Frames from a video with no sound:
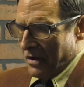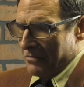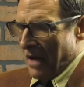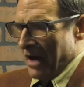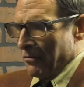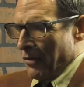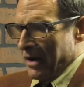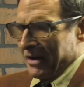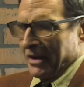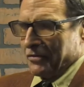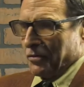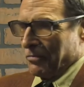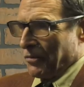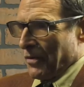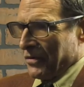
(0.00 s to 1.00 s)
I don't want to
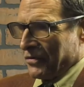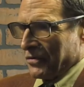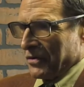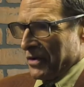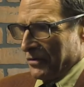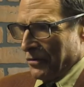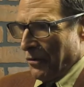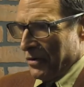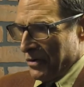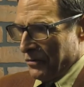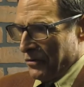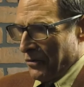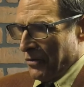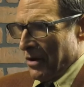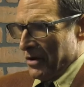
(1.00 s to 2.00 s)
get too personal. You're
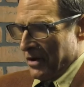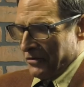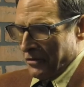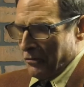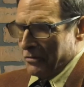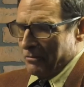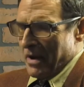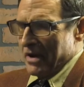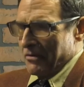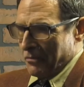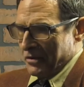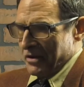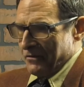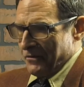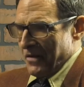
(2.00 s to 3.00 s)
doing better
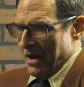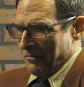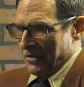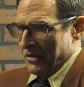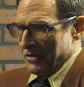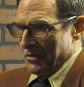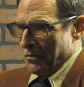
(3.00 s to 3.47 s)
with your family than you